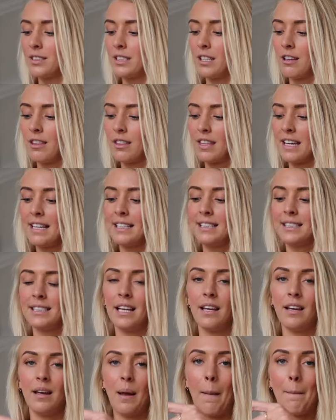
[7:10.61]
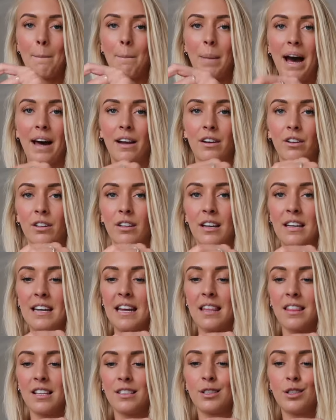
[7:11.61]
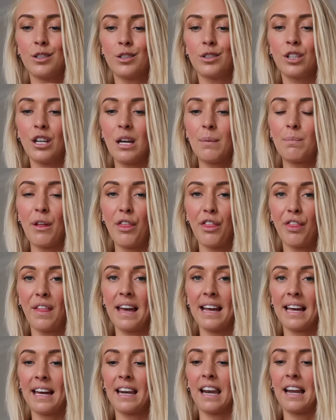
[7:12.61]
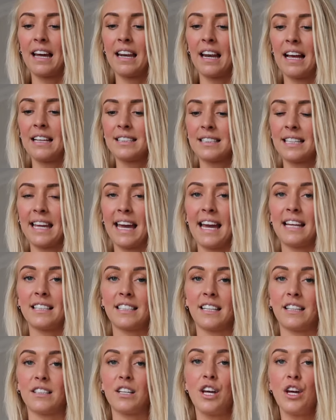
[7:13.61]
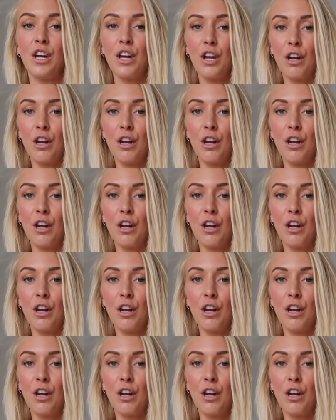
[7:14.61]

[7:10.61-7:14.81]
So this band underneath is super thick and elasticated,